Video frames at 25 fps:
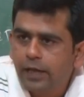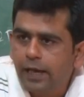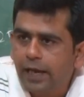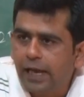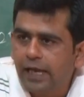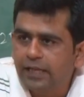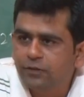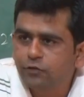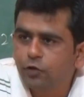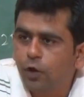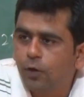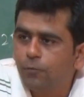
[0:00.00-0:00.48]

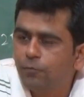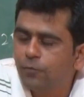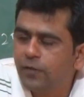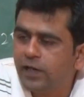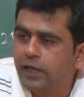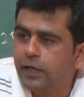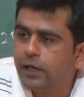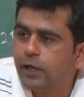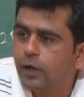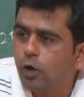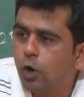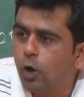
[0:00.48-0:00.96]
h of
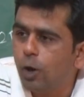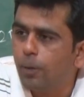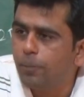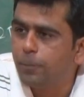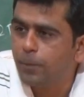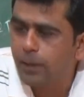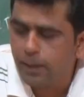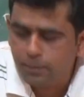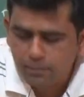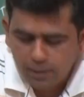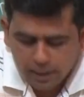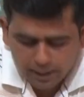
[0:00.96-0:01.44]
t
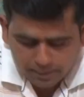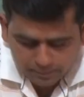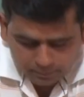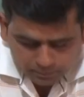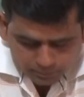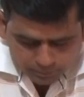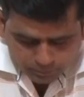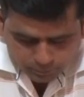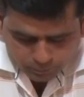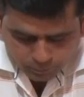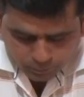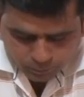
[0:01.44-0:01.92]
optimum
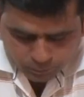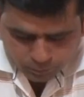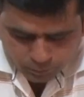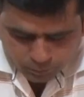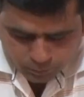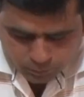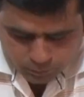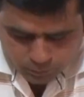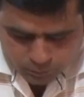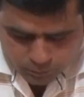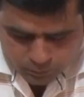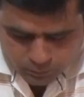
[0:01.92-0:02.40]

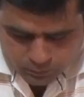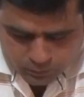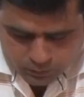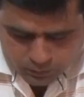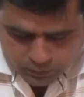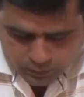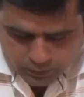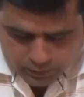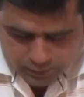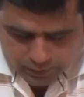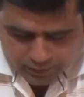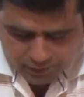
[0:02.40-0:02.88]

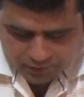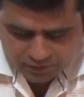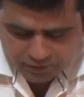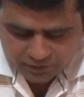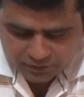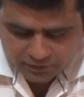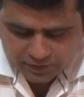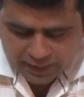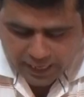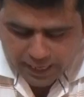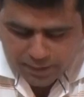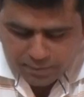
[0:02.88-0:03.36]
is a
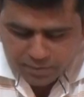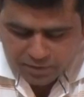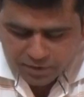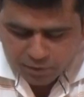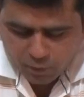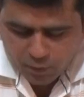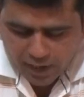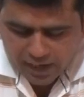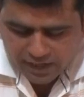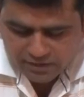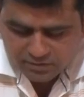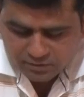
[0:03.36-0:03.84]
time
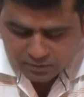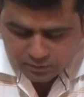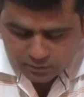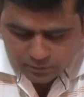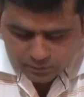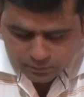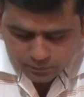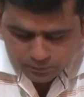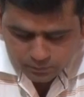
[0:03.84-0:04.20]
reverse.